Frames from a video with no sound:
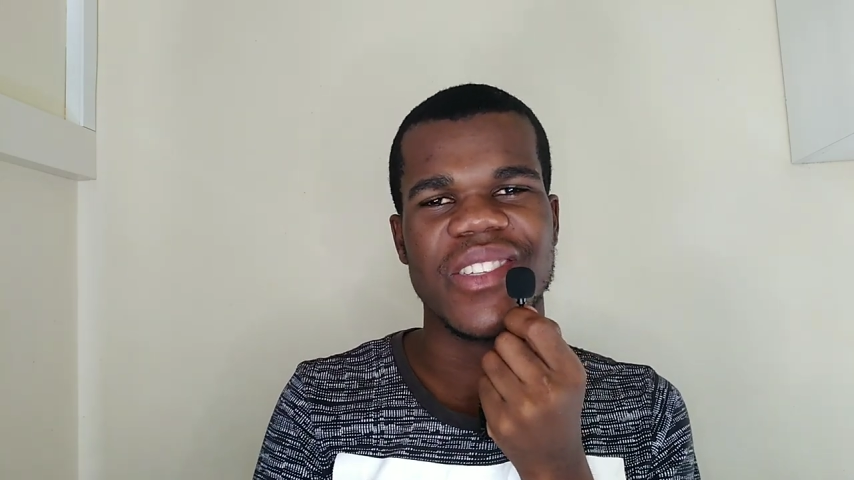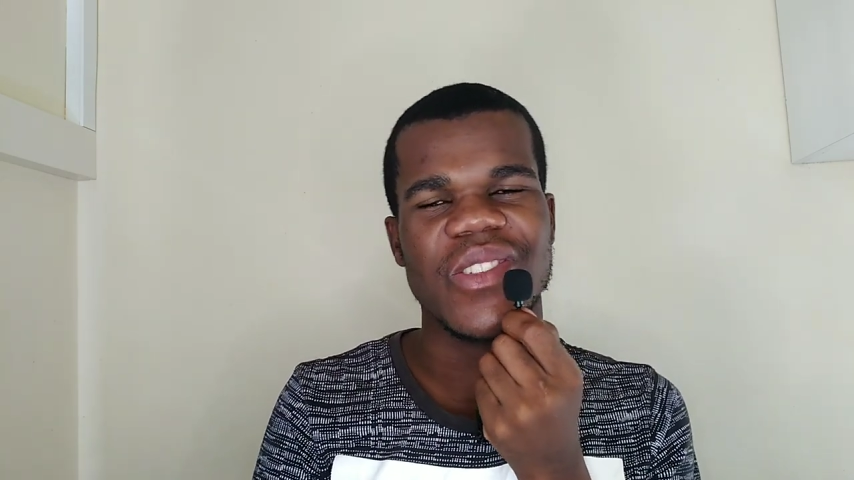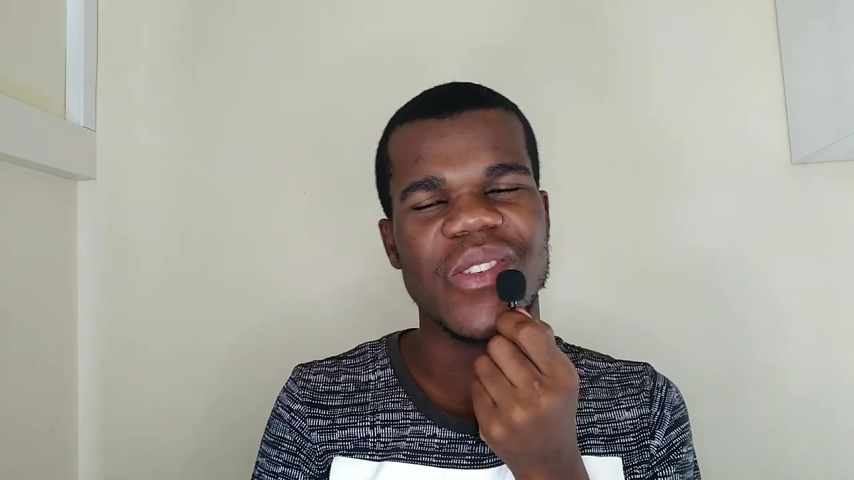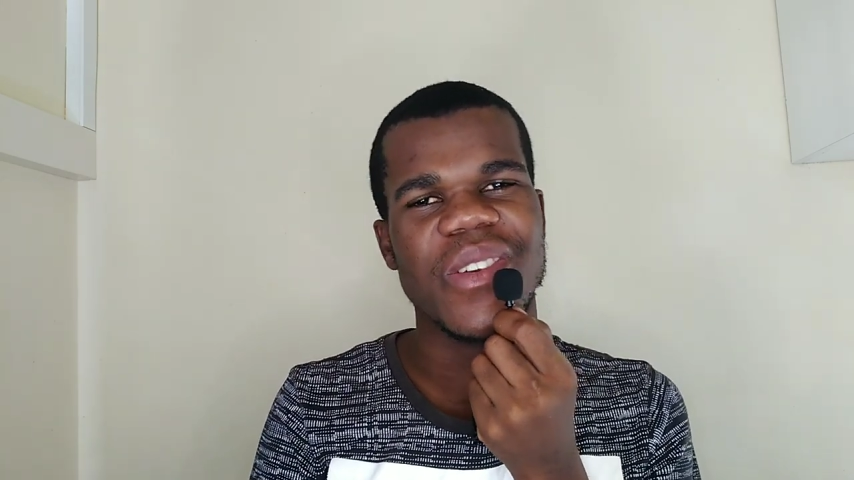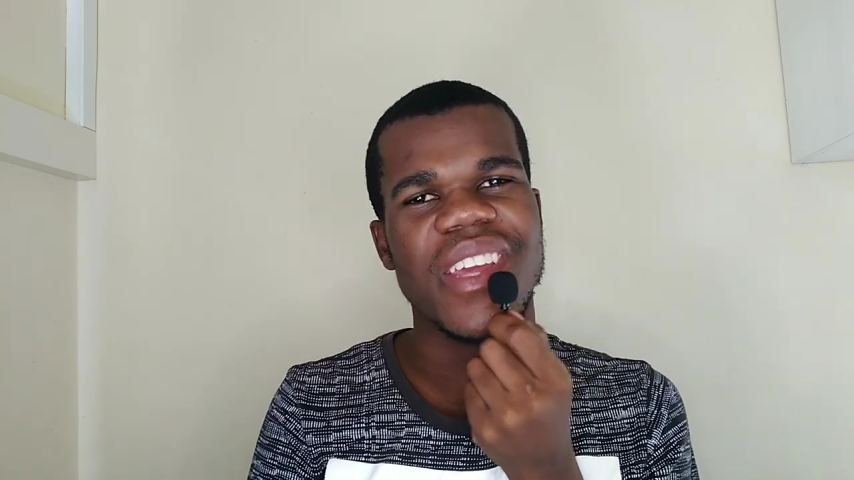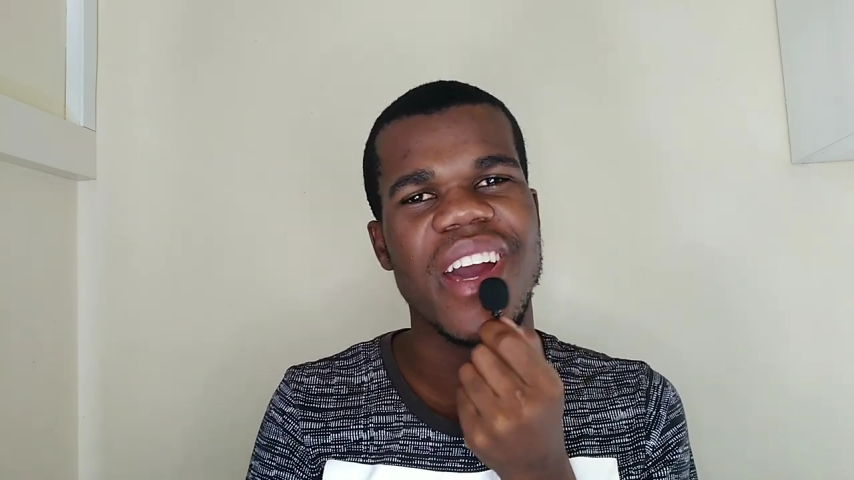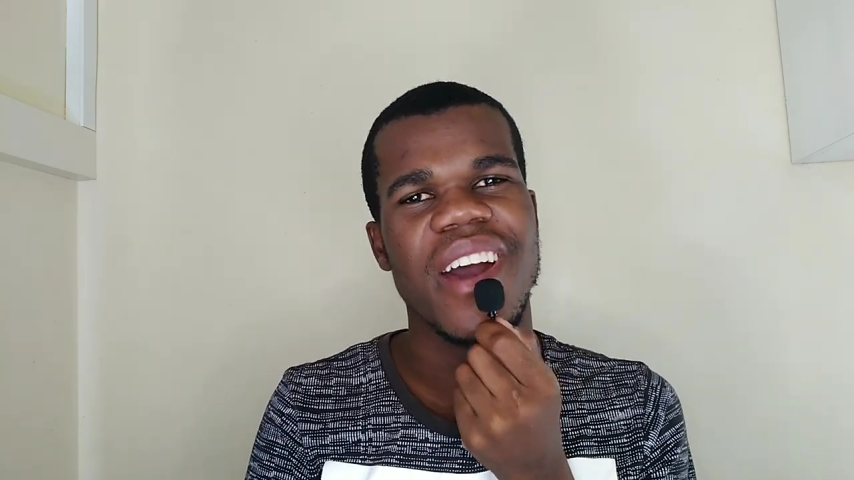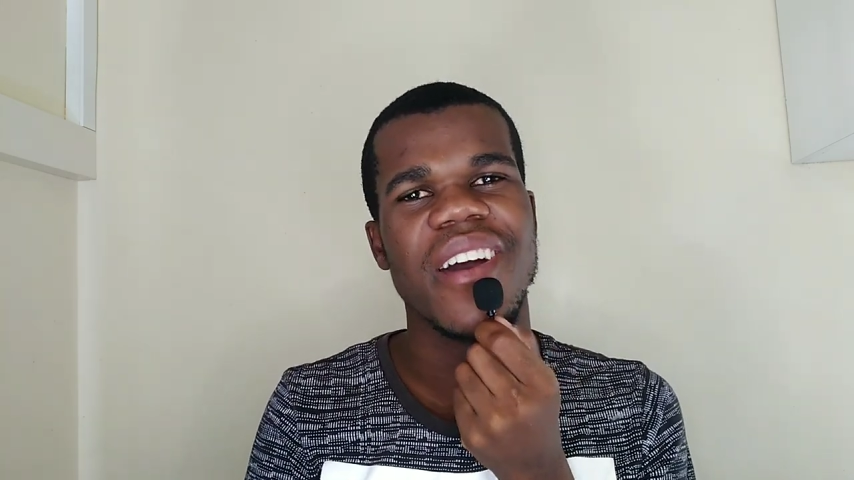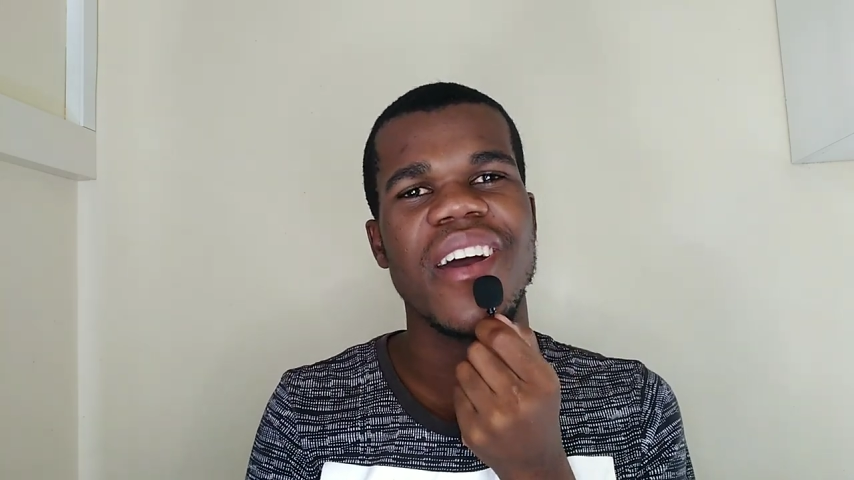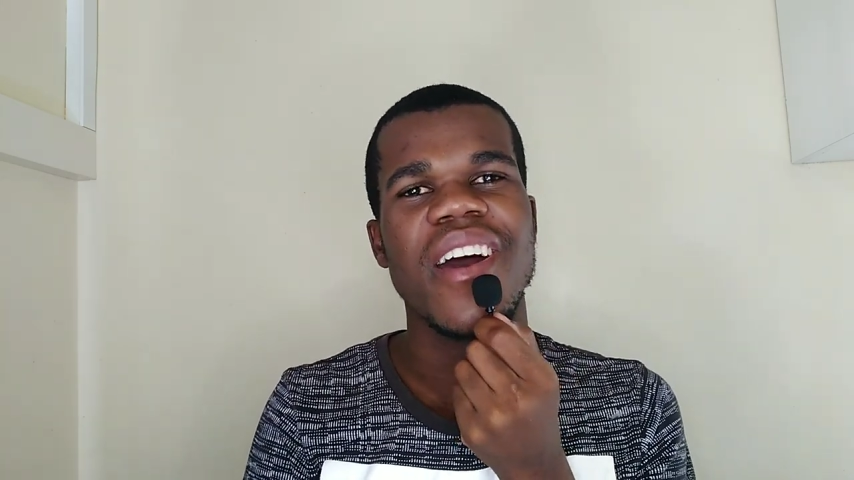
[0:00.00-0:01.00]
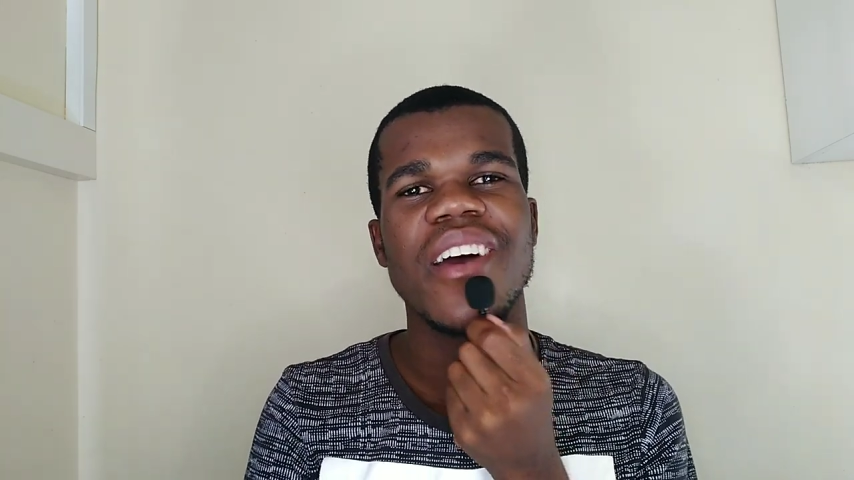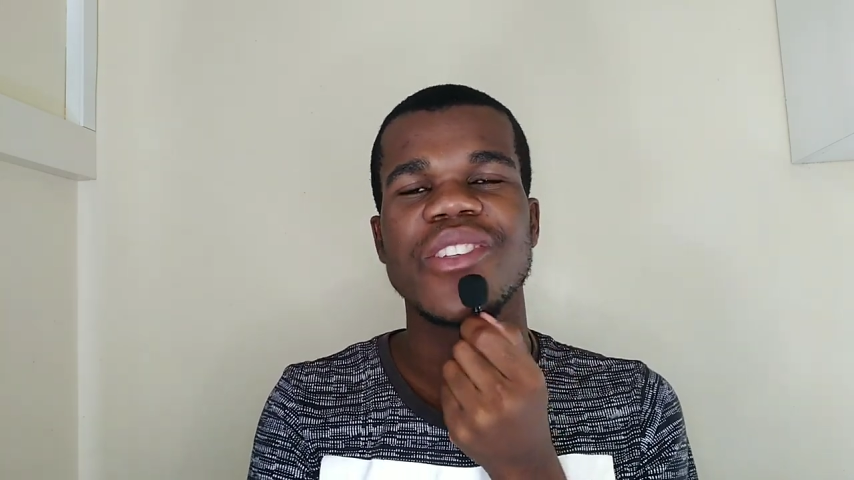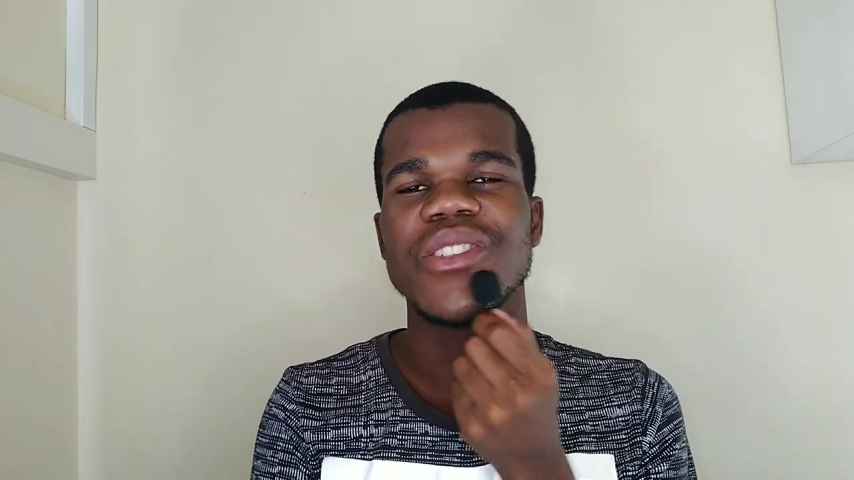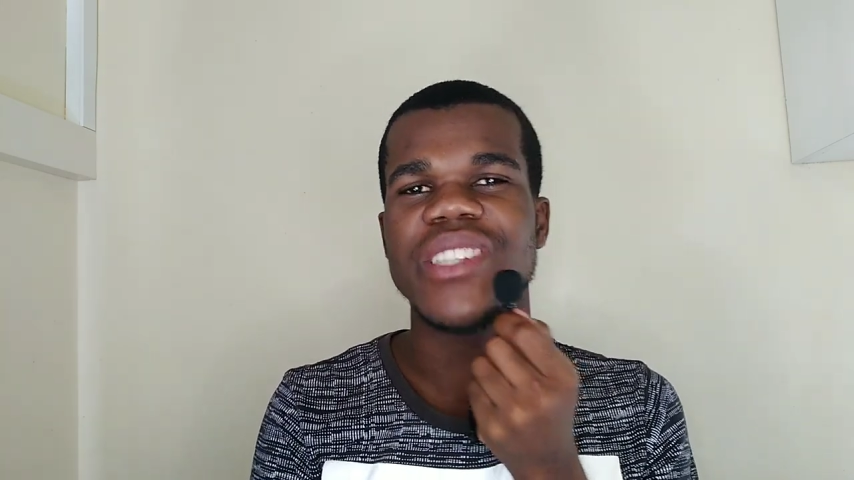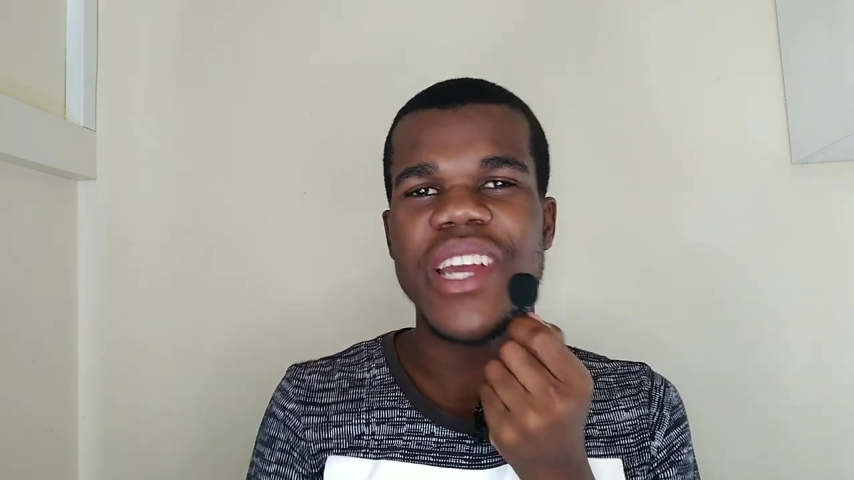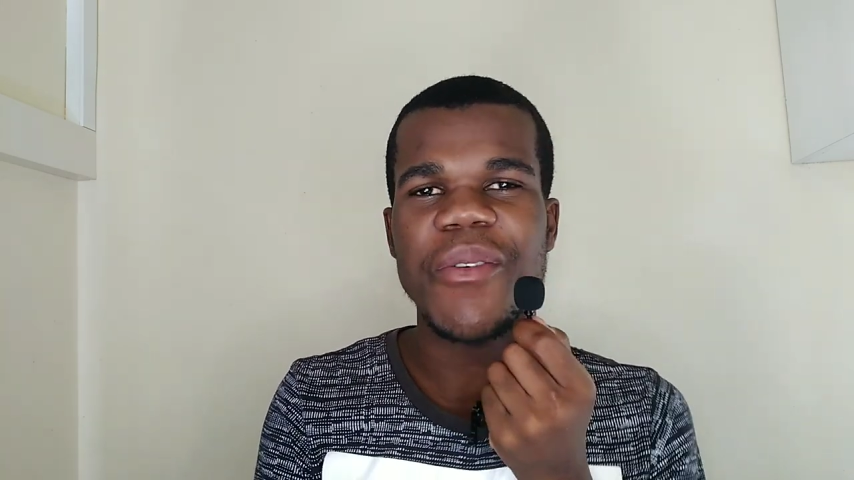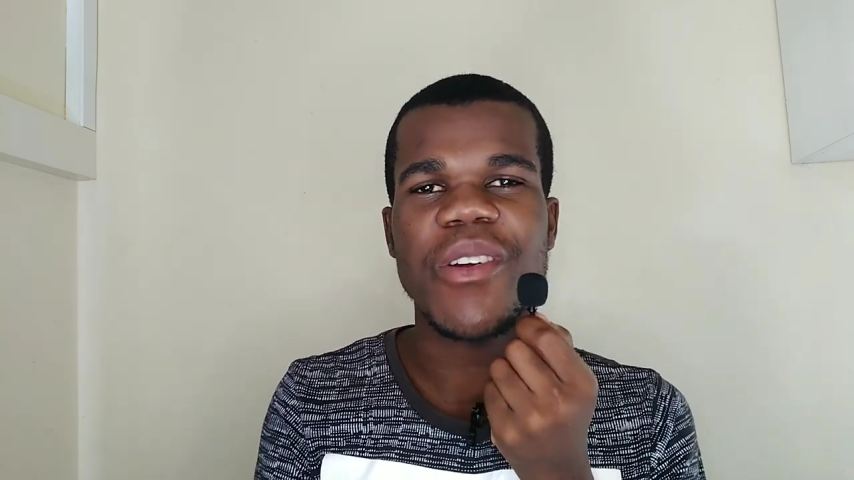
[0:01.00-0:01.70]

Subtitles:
So yeah, today we're